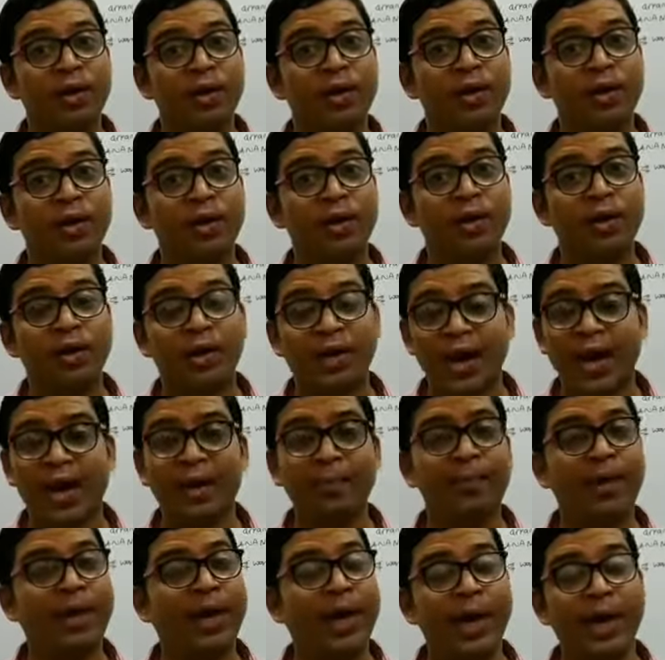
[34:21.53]
It can
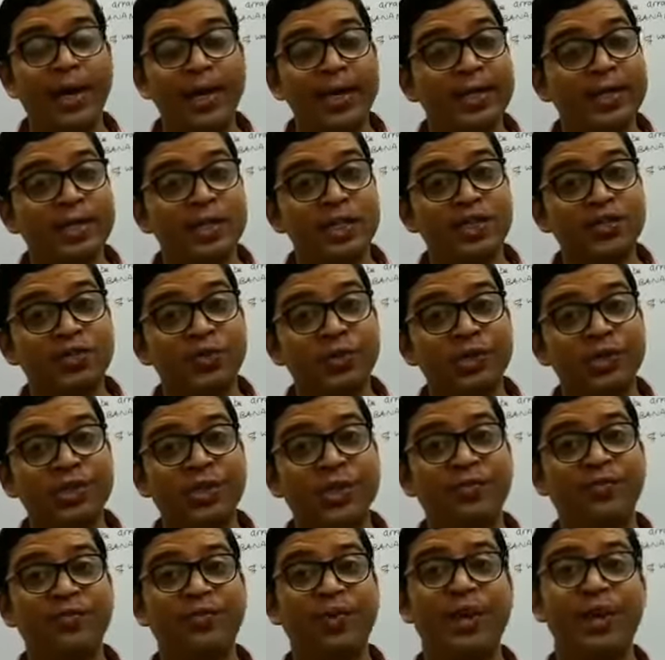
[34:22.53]
be any situation
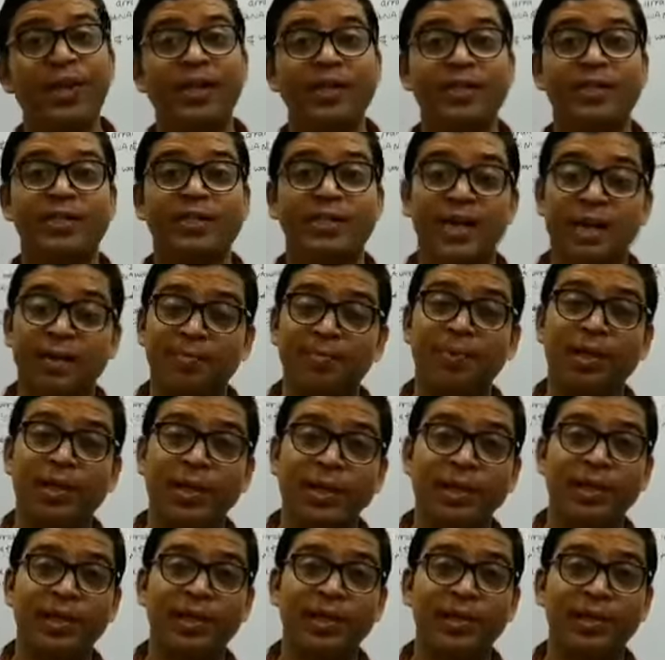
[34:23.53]
when
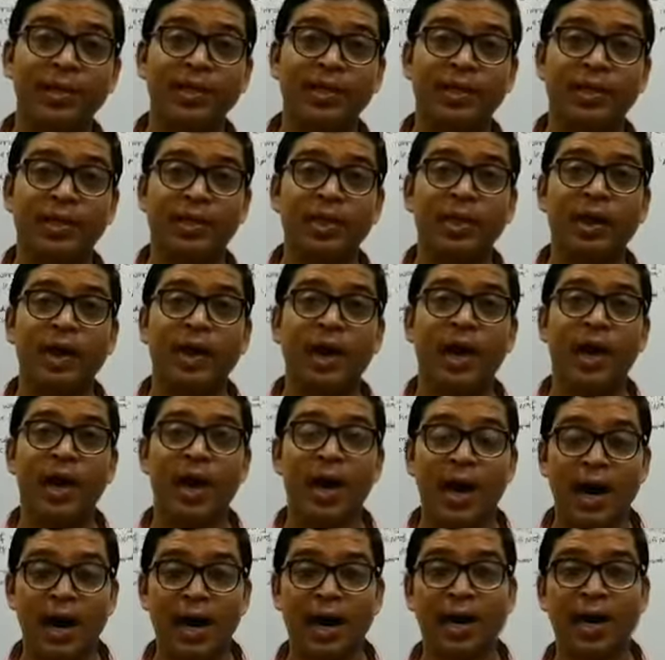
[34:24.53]
something
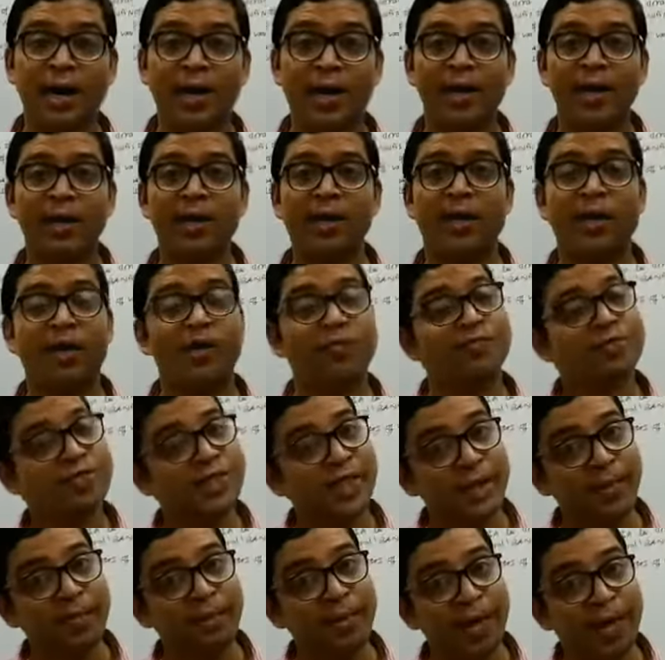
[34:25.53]
are of
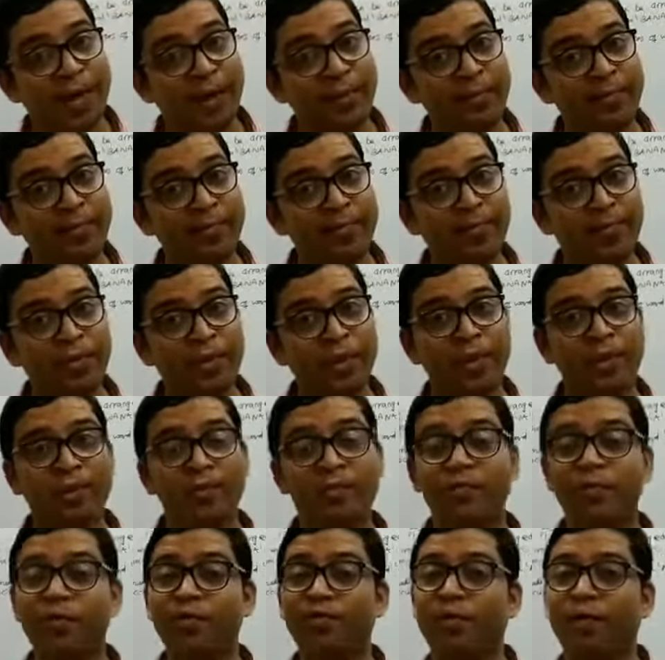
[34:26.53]
same type. We
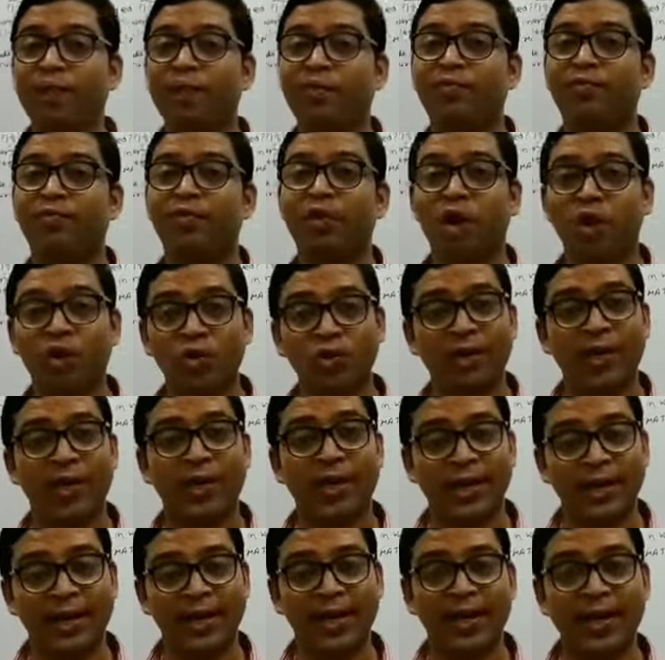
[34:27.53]
will follow the
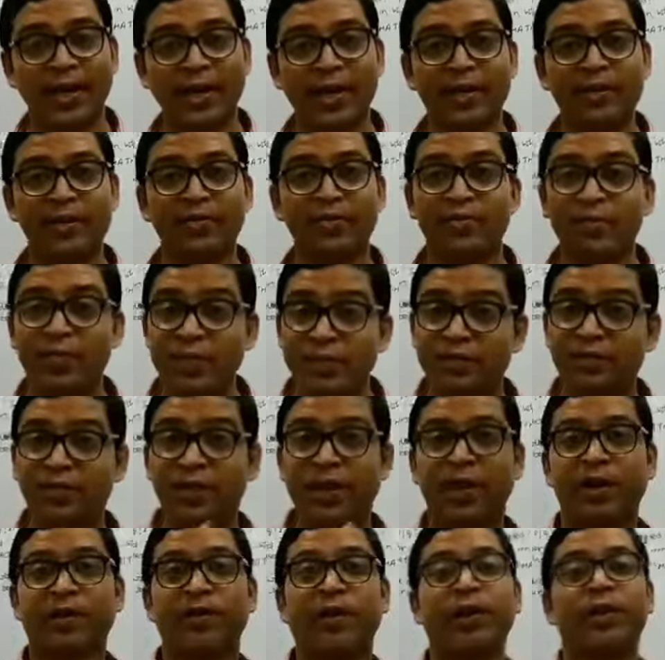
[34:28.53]
technique which we are
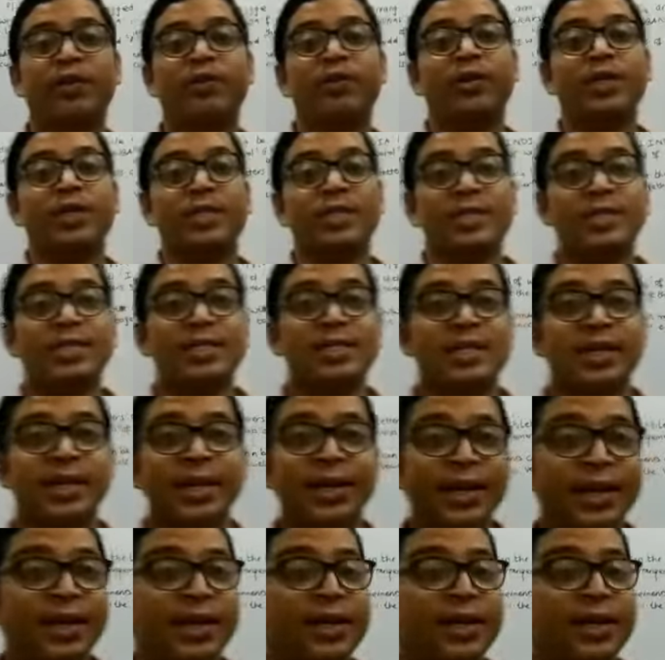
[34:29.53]
going to discuss here.